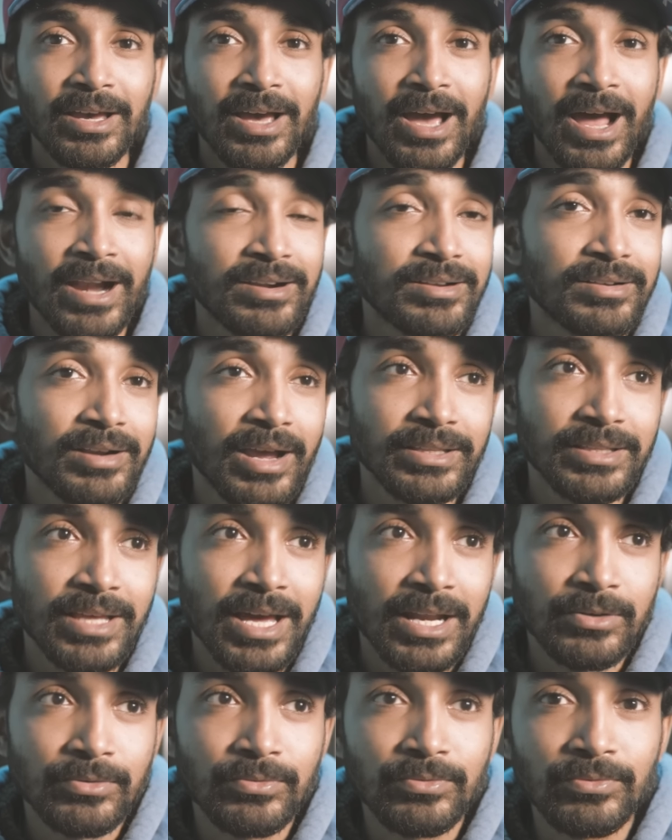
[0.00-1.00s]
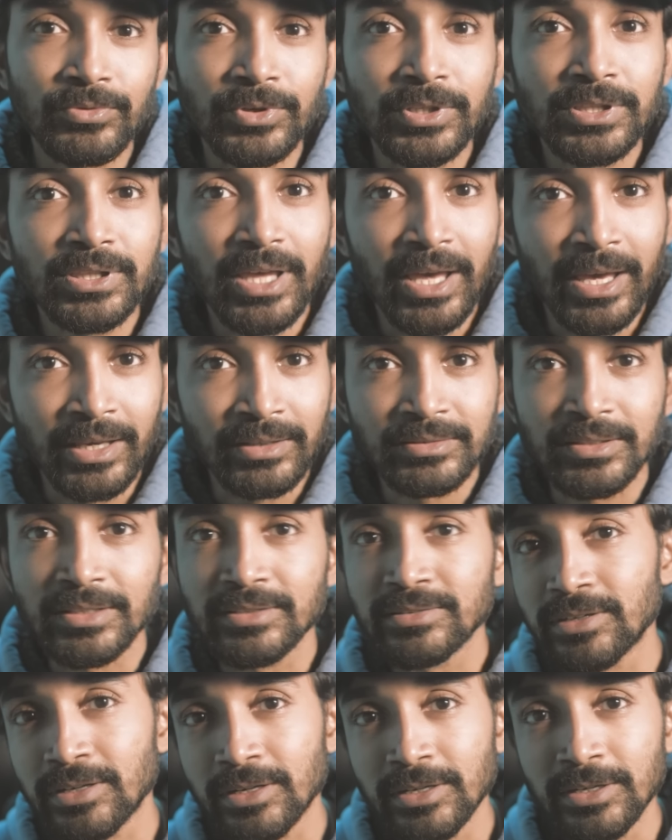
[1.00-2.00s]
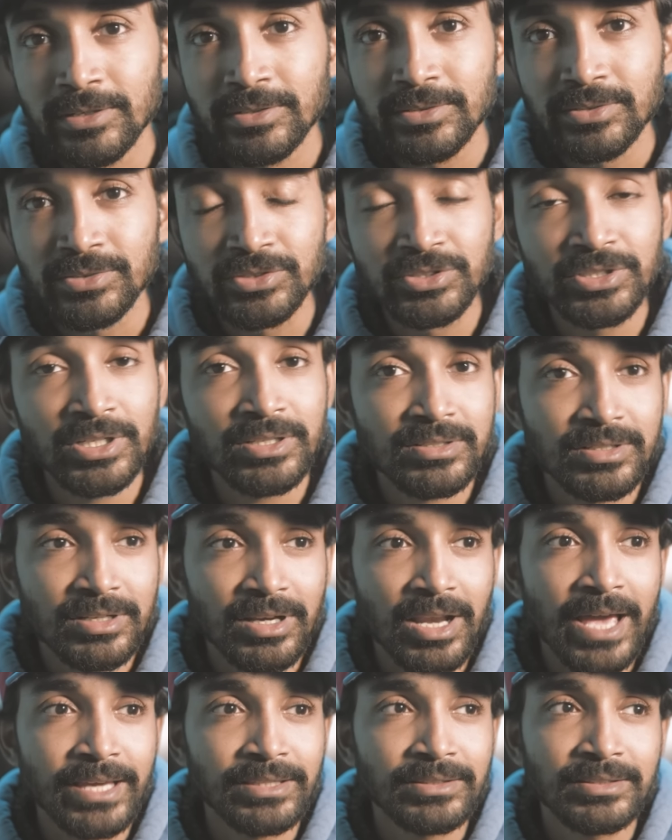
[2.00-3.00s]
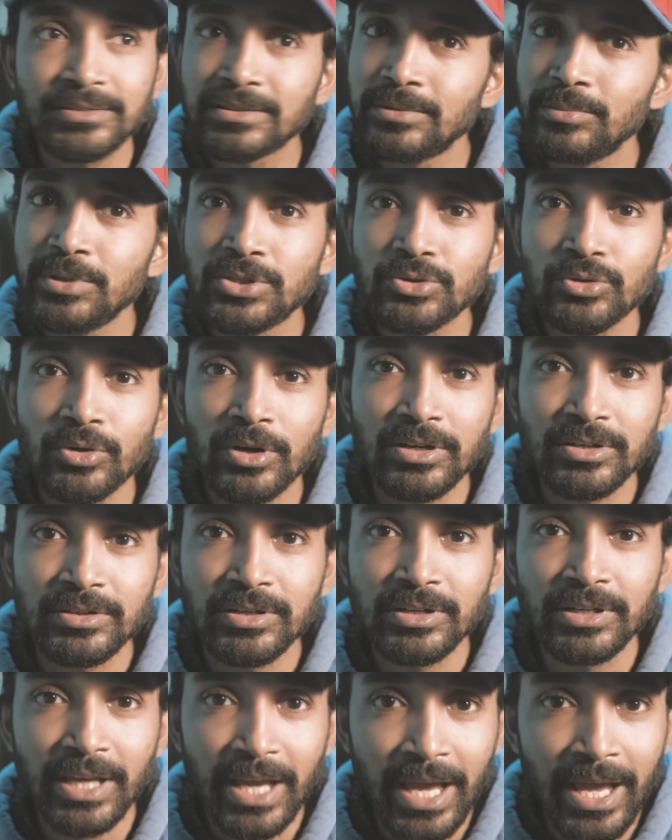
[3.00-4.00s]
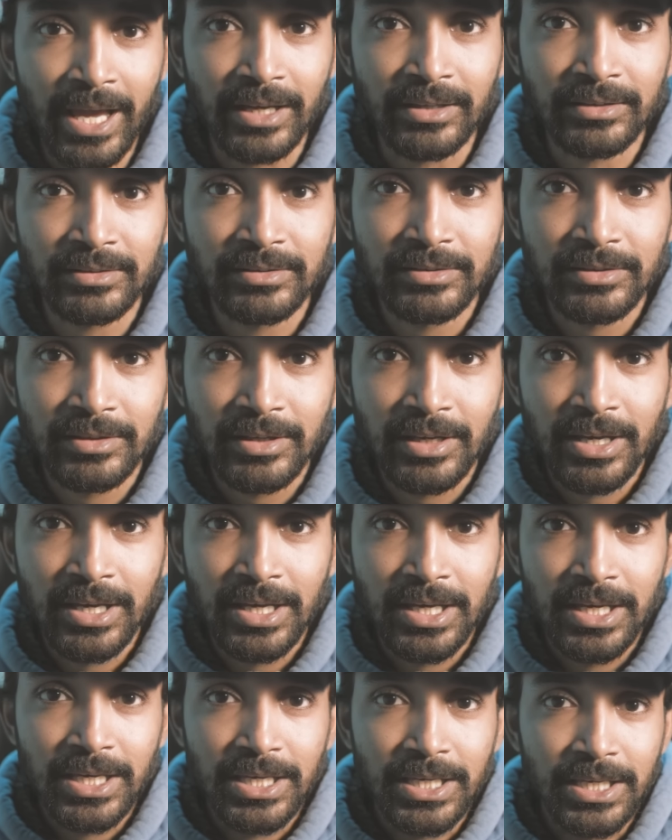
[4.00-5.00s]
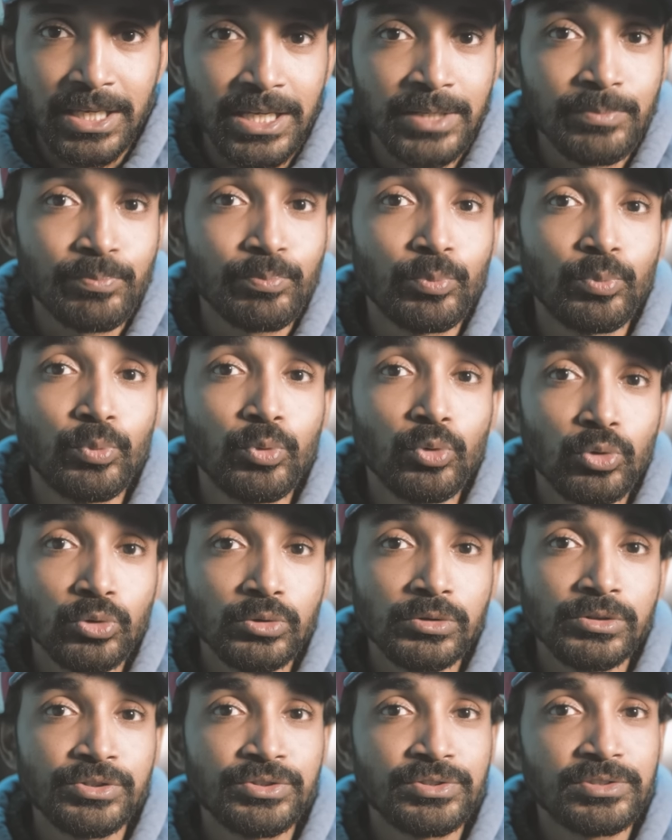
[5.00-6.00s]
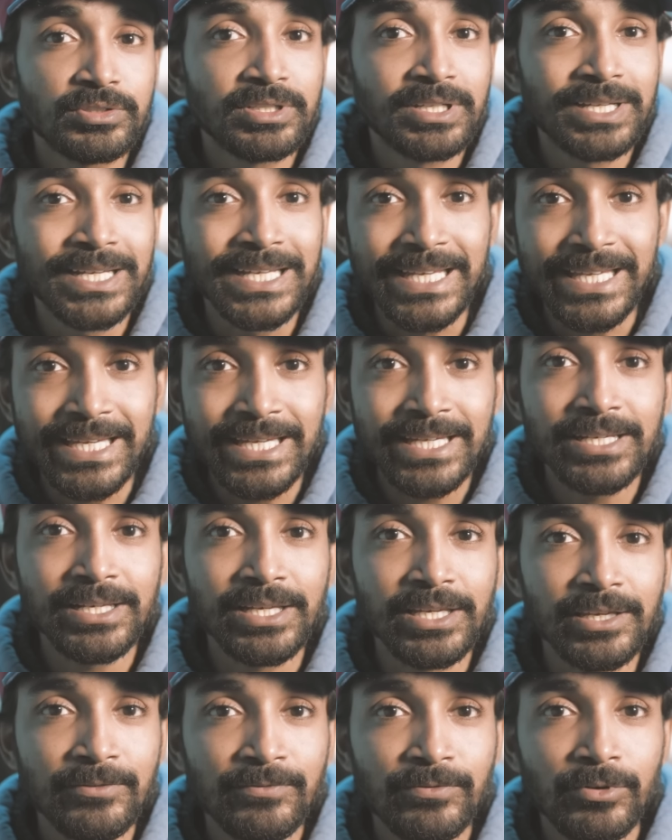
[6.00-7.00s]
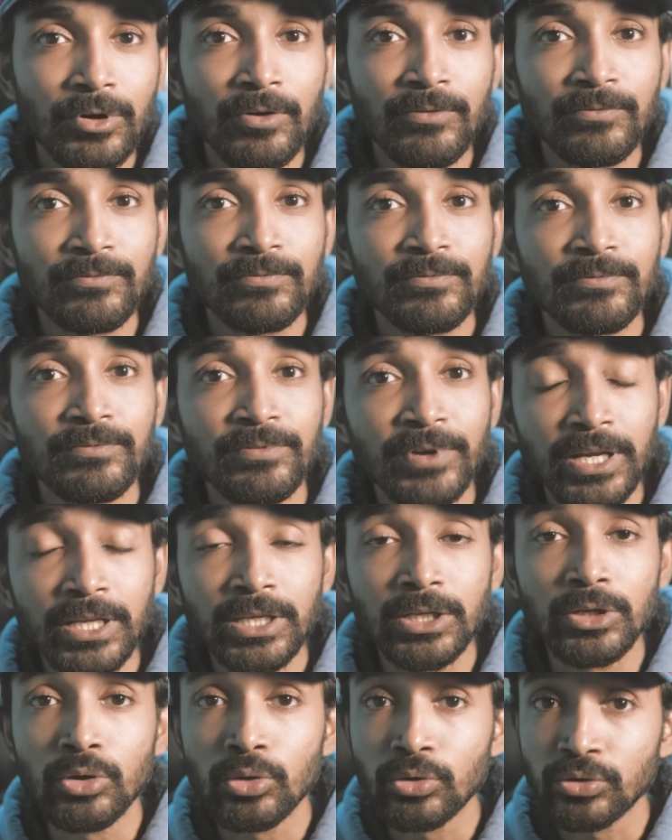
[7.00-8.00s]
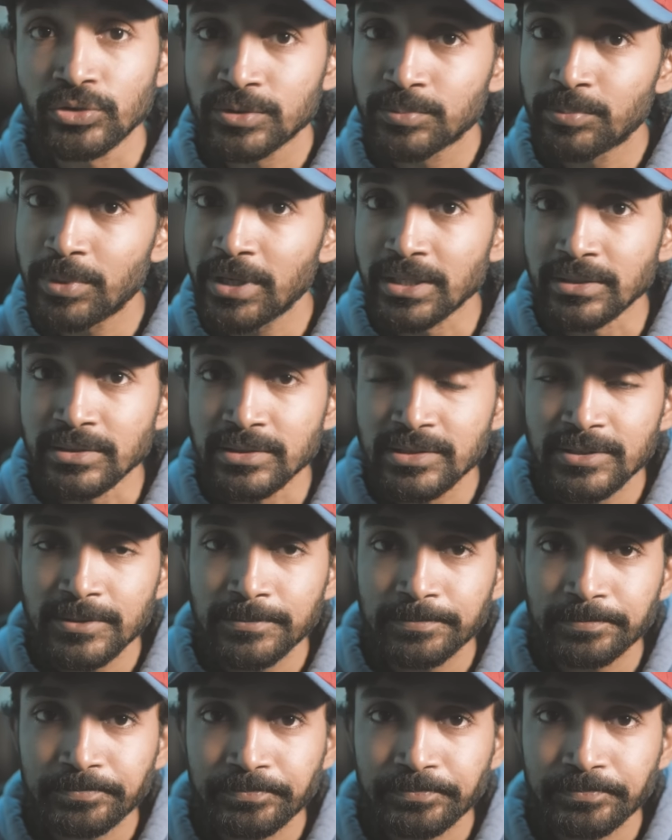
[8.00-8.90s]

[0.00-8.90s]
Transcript: And try that with XSR. Just like the CB200X, it pulls cleanly from very low speeds.